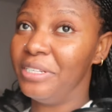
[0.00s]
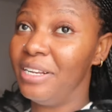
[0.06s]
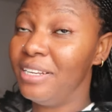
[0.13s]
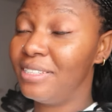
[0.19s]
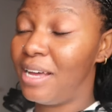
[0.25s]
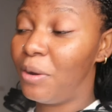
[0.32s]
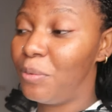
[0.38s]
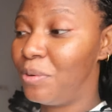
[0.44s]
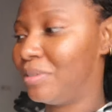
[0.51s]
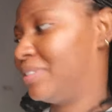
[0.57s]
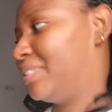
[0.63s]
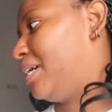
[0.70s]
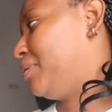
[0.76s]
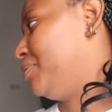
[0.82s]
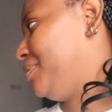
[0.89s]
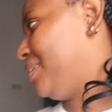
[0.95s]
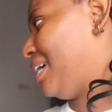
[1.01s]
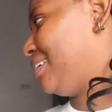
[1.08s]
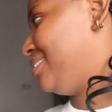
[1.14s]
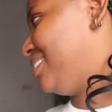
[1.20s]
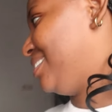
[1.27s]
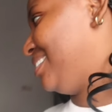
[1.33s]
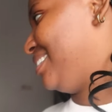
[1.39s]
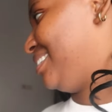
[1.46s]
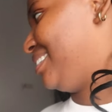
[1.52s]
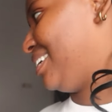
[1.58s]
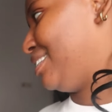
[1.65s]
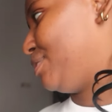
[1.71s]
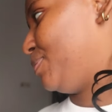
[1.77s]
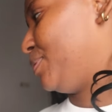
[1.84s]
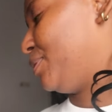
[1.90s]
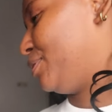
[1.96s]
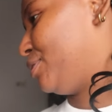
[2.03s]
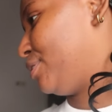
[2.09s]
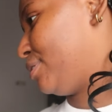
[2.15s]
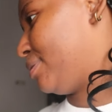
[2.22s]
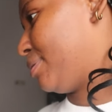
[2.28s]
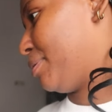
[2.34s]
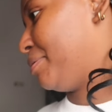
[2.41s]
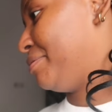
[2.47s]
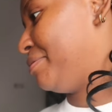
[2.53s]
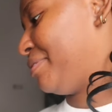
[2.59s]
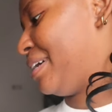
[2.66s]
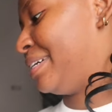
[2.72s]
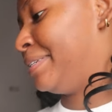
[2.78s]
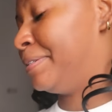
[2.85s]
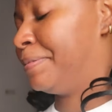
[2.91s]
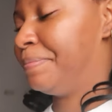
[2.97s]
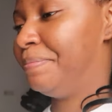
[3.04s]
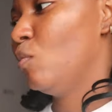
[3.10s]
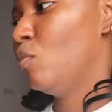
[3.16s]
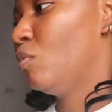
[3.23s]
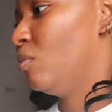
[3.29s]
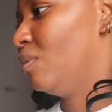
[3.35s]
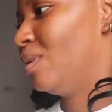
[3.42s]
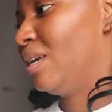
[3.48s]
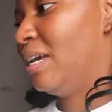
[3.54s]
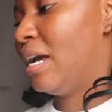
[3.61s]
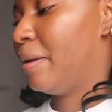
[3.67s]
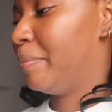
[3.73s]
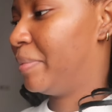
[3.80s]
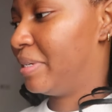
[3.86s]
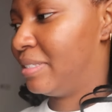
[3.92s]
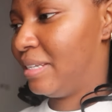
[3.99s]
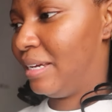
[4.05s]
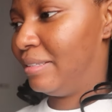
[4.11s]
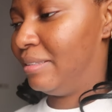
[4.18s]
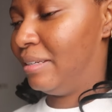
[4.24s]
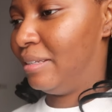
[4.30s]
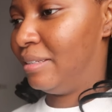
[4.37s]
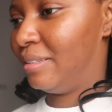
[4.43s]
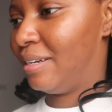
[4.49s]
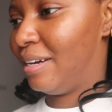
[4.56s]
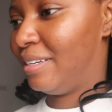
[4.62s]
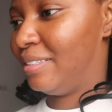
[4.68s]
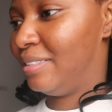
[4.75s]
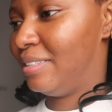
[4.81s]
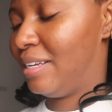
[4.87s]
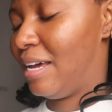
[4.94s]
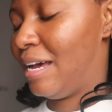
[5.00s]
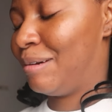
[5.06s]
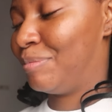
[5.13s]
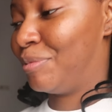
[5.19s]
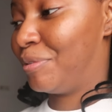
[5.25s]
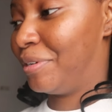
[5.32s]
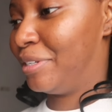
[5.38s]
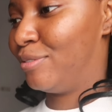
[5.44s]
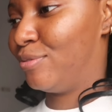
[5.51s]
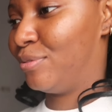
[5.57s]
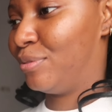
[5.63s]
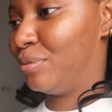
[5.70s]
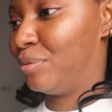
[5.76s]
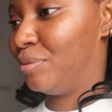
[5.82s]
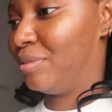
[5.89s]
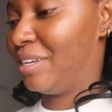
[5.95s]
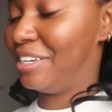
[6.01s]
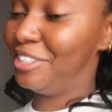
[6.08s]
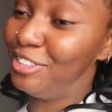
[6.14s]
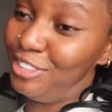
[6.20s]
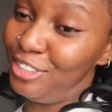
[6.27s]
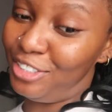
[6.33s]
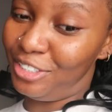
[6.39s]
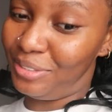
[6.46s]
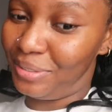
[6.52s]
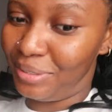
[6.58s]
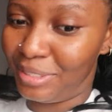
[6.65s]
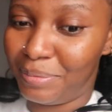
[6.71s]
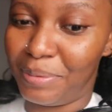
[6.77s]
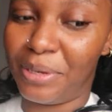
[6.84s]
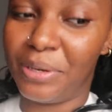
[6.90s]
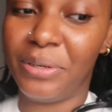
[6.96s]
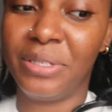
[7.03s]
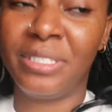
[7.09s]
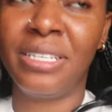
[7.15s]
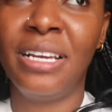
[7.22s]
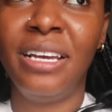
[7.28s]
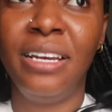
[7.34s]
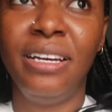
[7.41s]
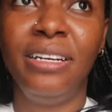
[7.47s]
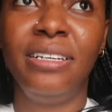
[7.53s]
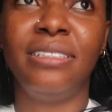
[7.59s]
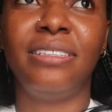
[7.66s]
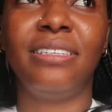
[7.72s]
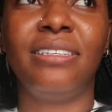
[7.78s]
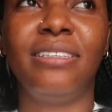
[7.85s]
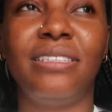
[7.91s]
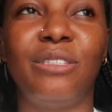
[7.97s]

it later worked out and then they sent me all this stuff and I'm excited, guys. I'm grateful. Thank you, Jesus, because this